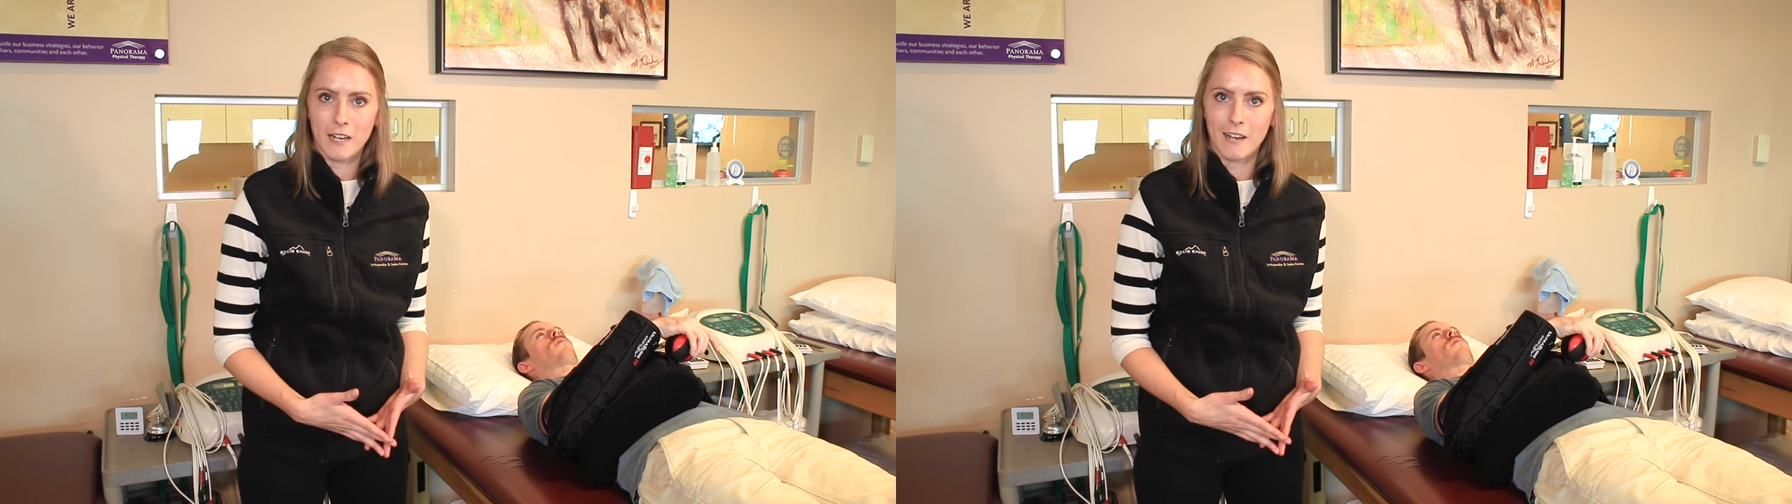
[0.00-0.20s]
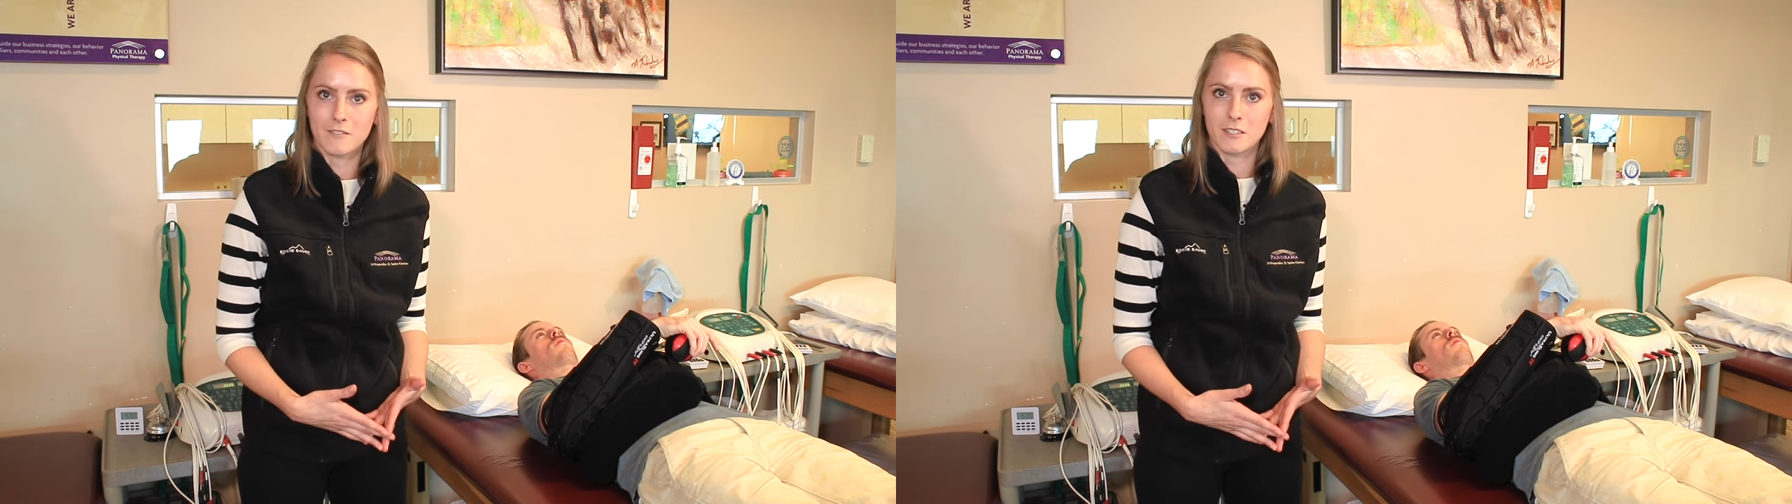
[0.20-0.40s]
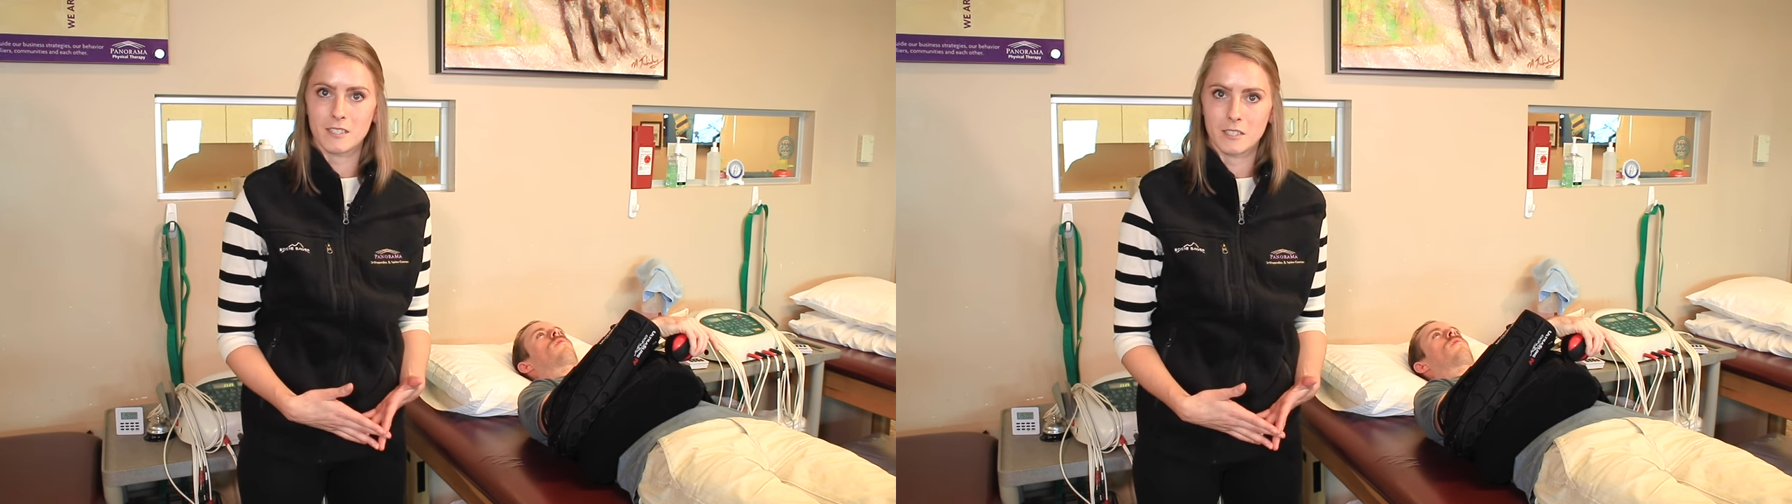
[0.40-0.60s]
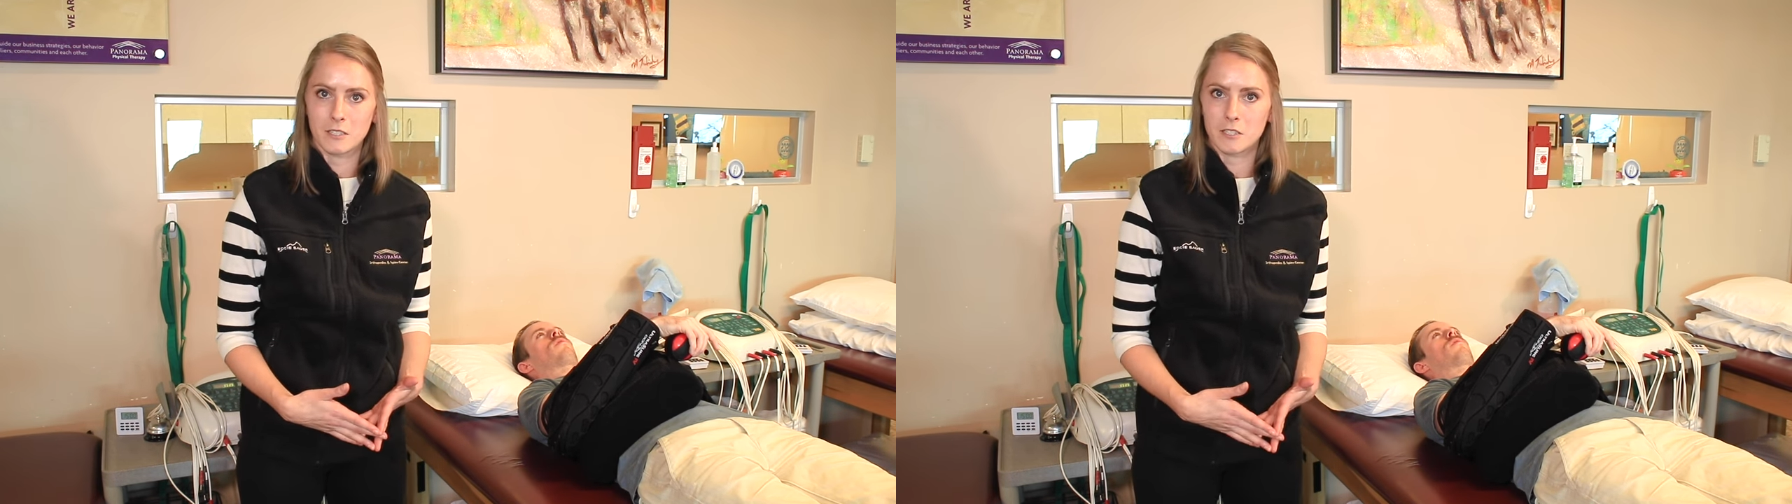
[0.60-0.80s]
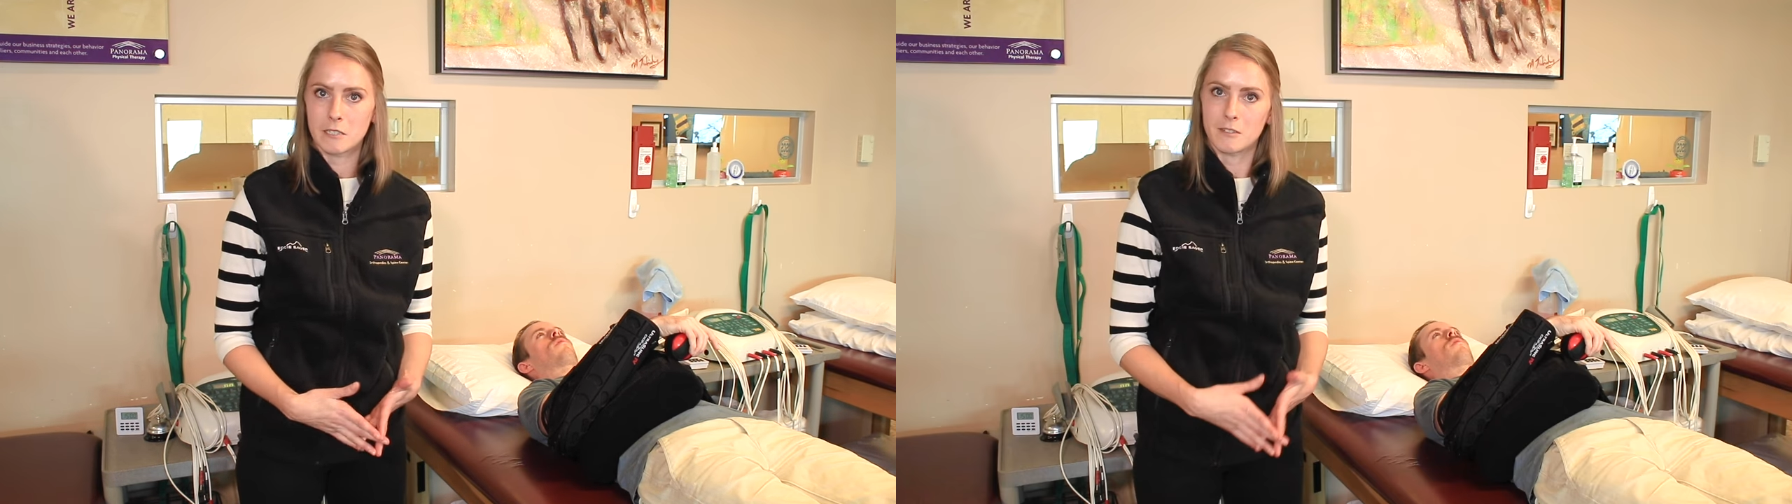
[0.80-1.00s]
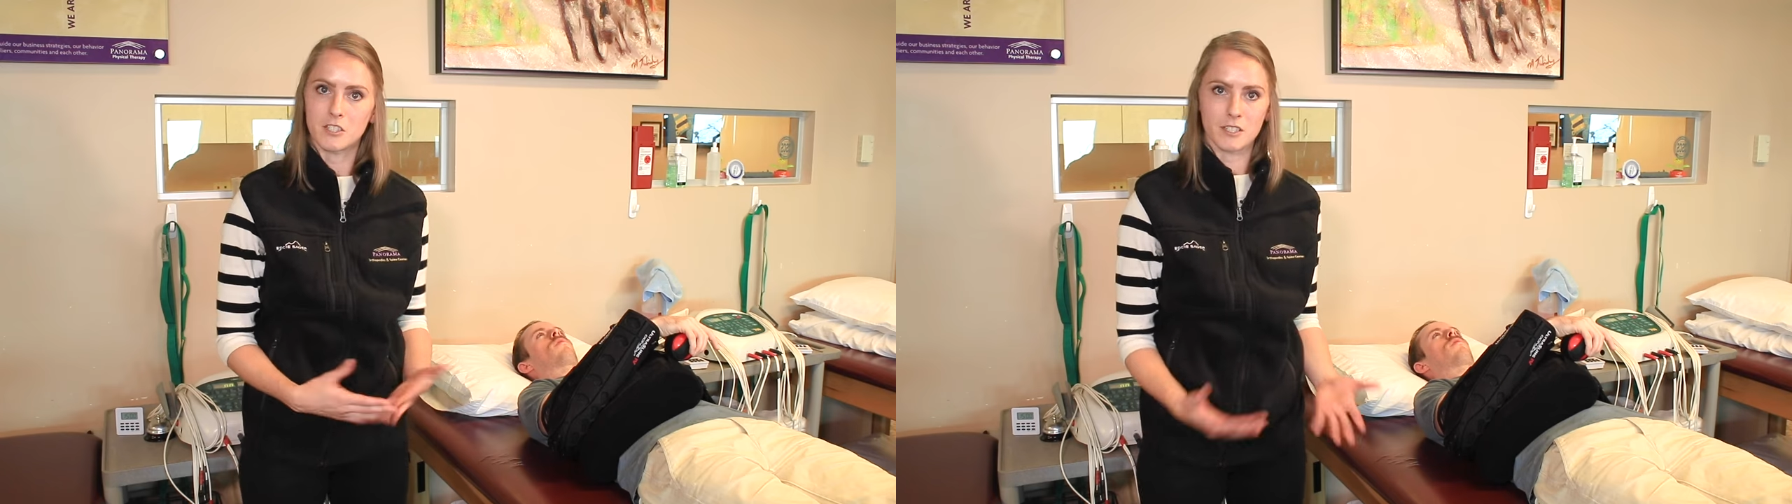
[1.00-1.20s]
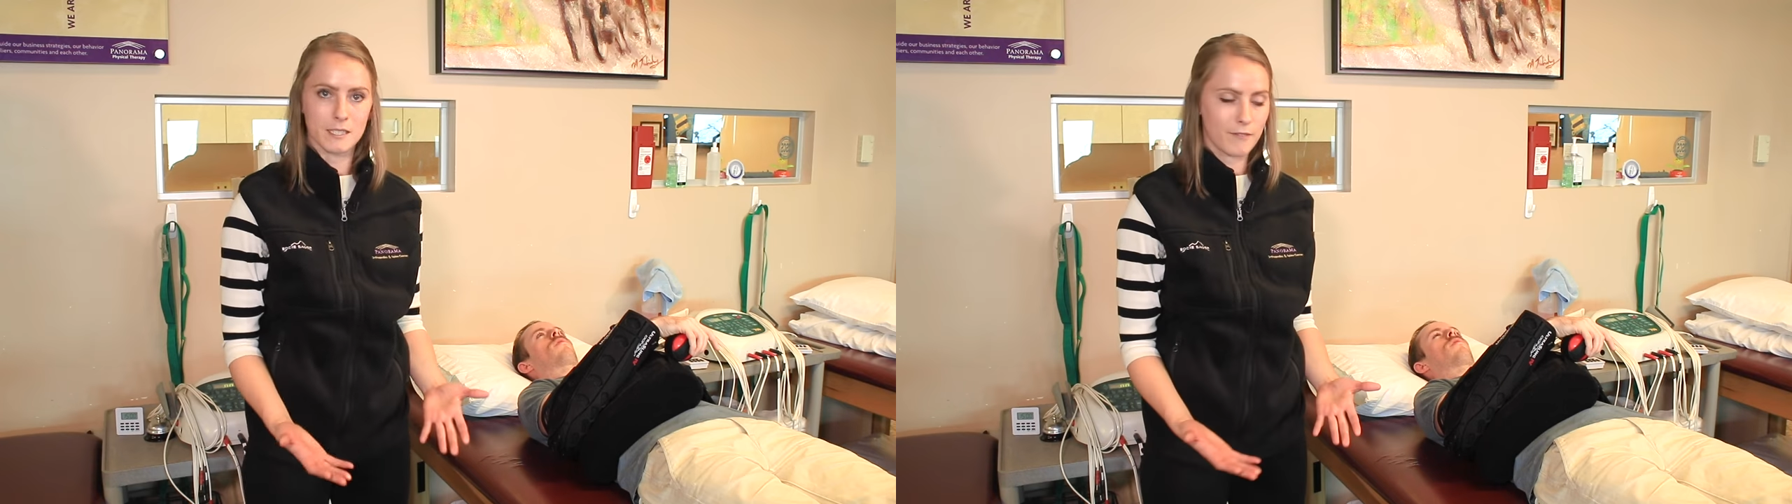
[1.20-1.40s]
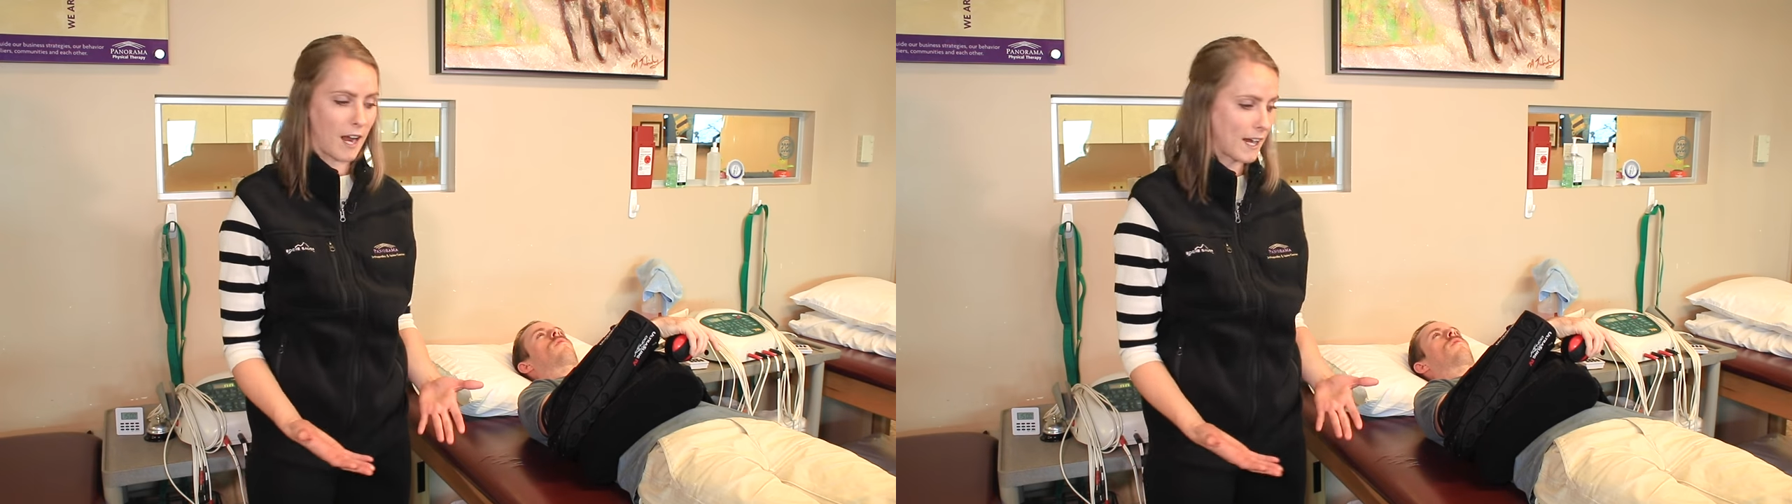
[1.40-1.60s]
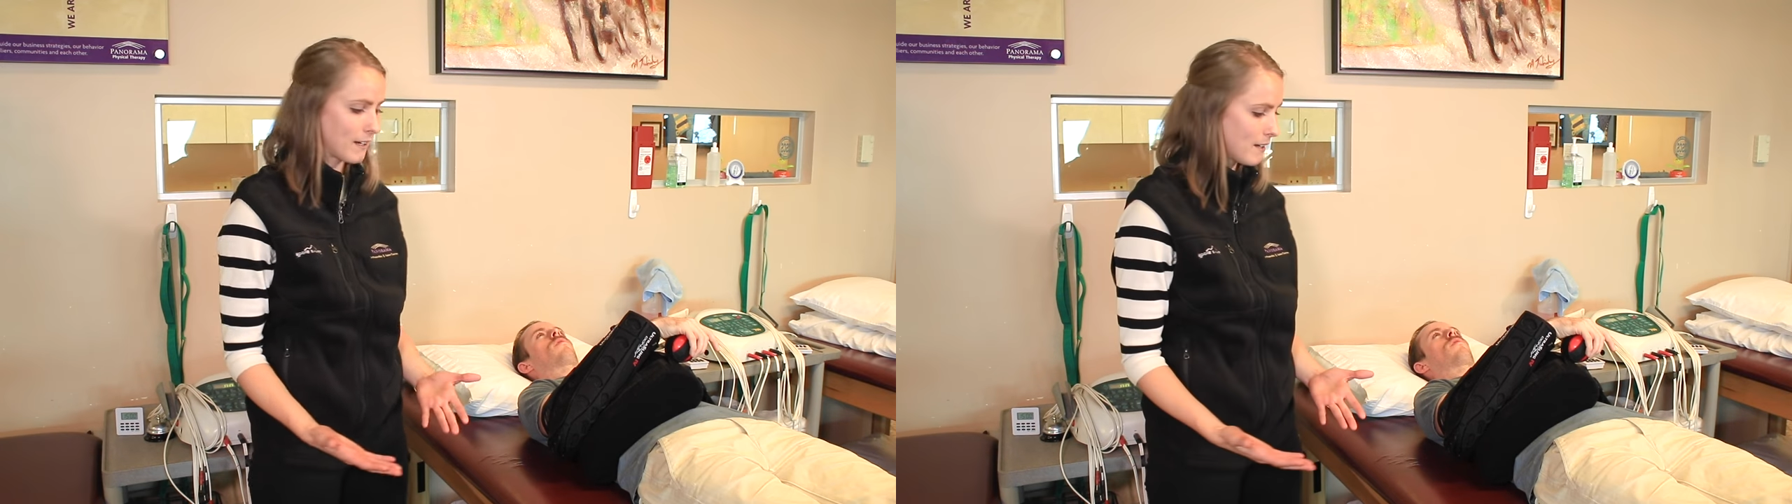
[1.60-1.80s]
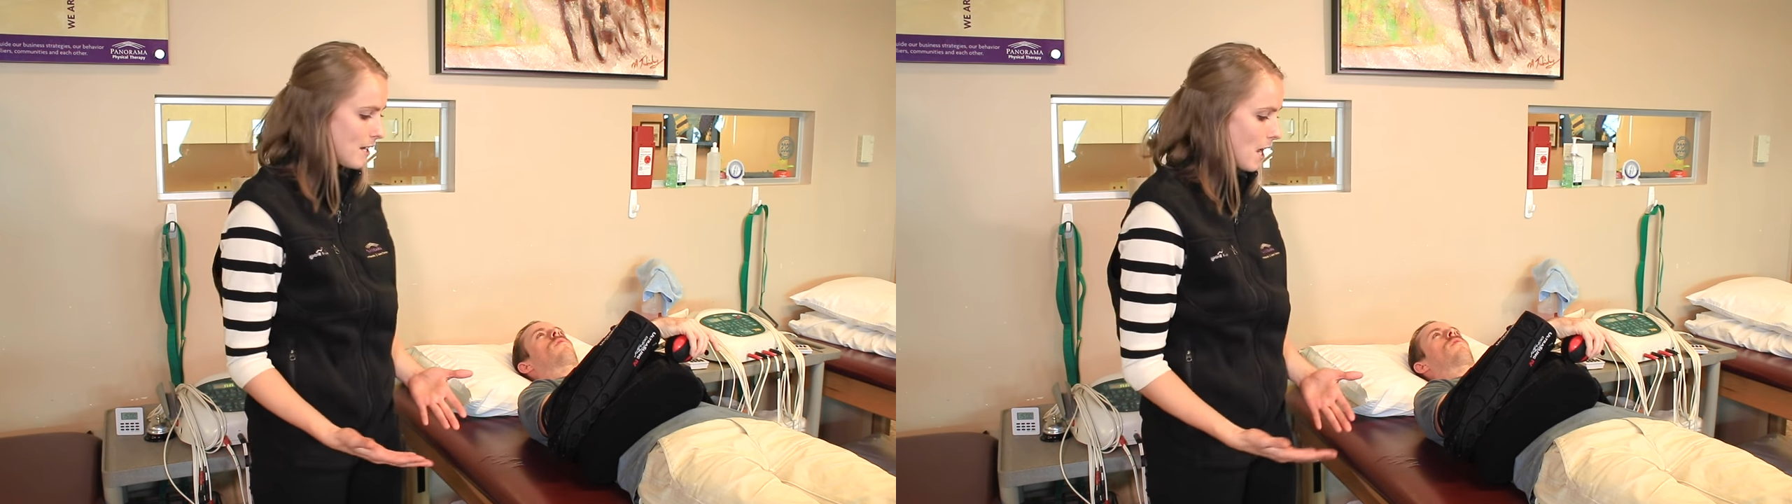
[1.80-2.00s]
after surgery, which is fine,